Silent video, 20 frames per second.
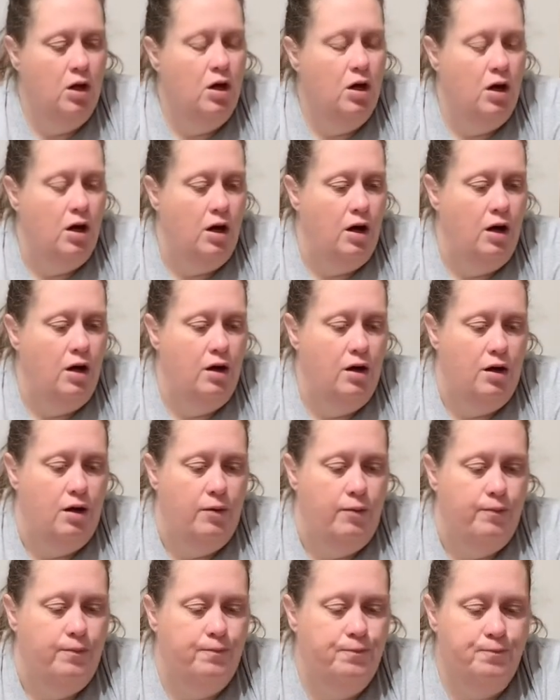that
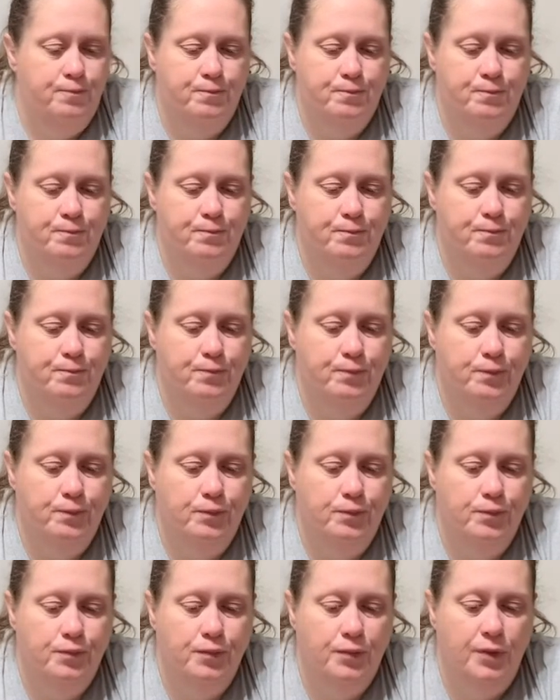
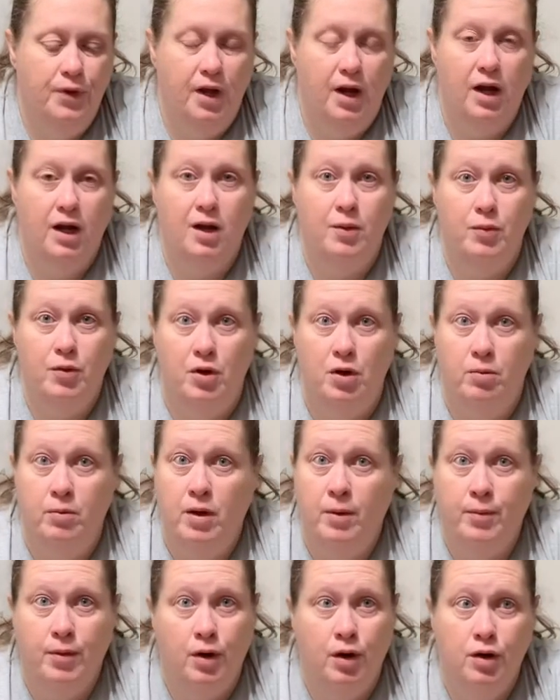I can put in my
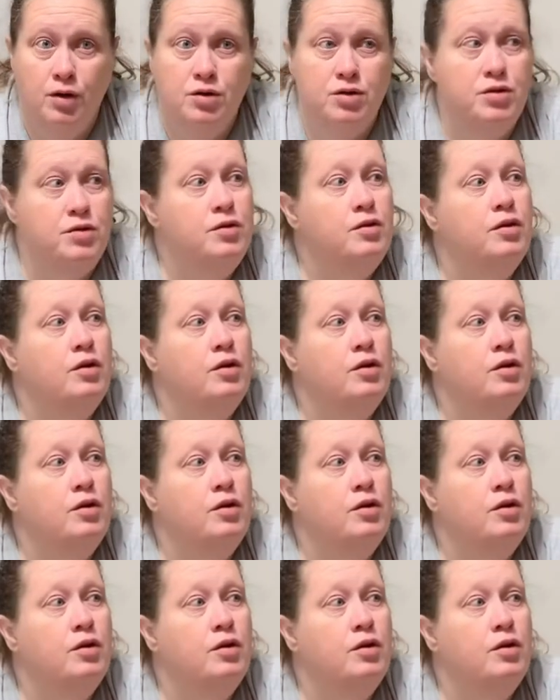purse.